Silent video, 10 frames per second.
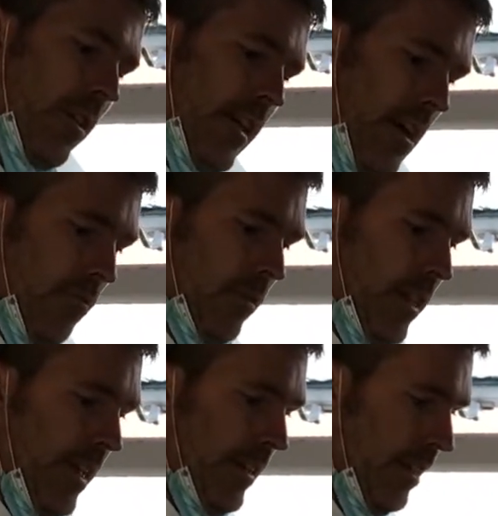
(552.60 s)

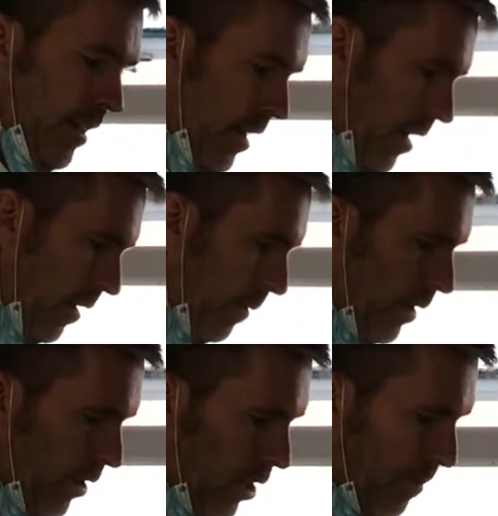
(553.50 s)
downstairs. We're
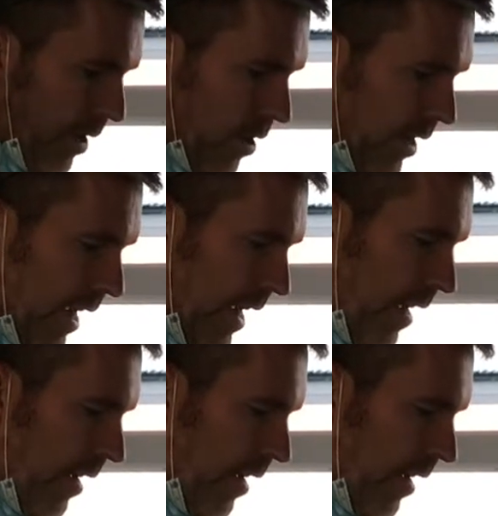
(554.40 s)
going to come along here,